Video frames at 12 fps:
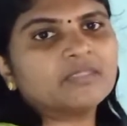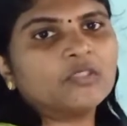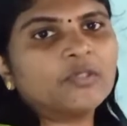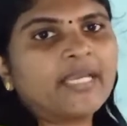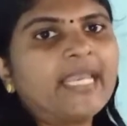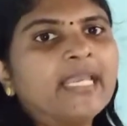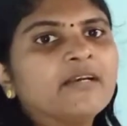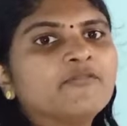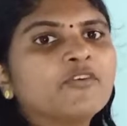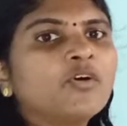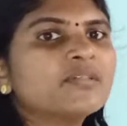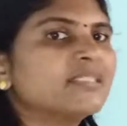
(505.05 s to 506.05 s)
Okay,
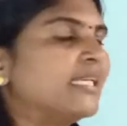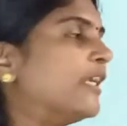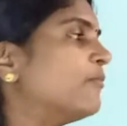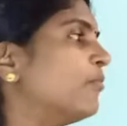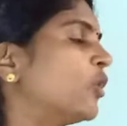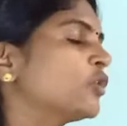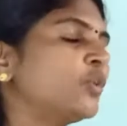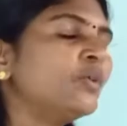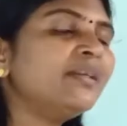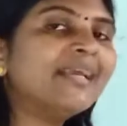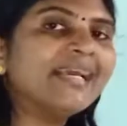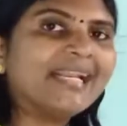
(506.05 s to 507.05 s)
frogs live both on
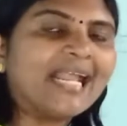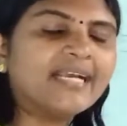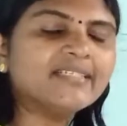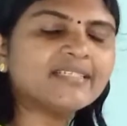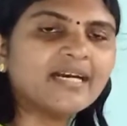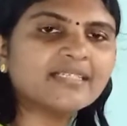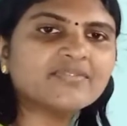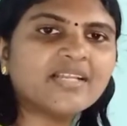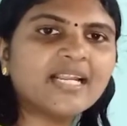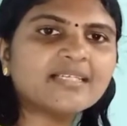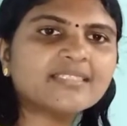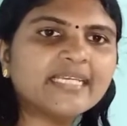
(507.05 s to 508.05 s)
land as well
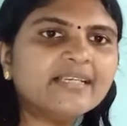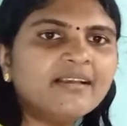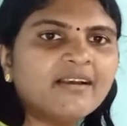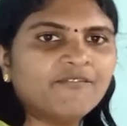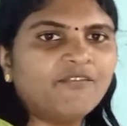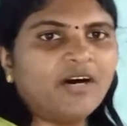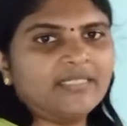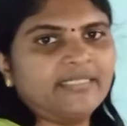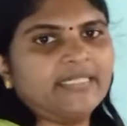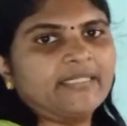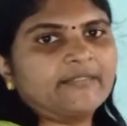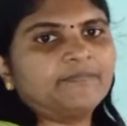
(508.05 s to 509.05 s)
as in
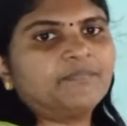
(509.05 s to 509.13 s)
water.